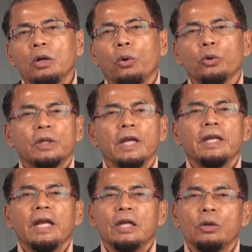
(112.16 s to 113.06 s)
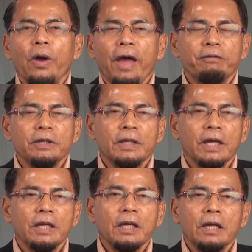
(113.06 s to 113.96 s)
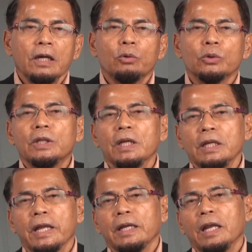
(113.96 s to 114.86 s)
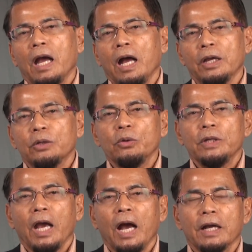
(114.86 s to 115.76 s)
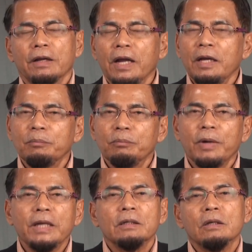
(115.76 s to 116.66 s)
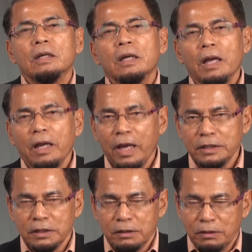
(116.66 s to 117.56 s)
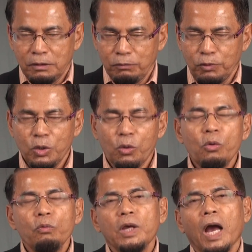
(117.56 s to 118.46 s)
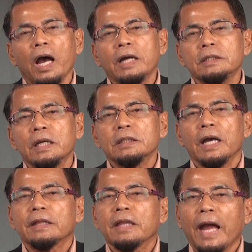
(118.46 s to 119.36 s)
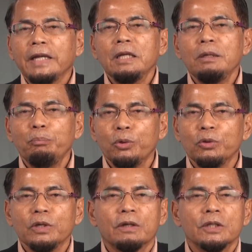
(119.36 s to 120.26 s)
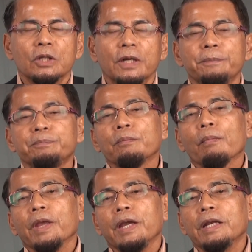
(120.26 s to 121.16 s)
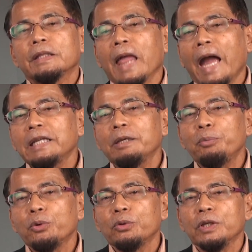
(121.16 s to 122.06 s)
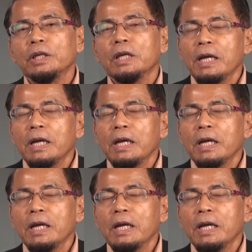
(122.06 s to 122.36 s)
who think that they know everything, who think that they are great. But as we know, we are just a tiny puny creature in a tiny puny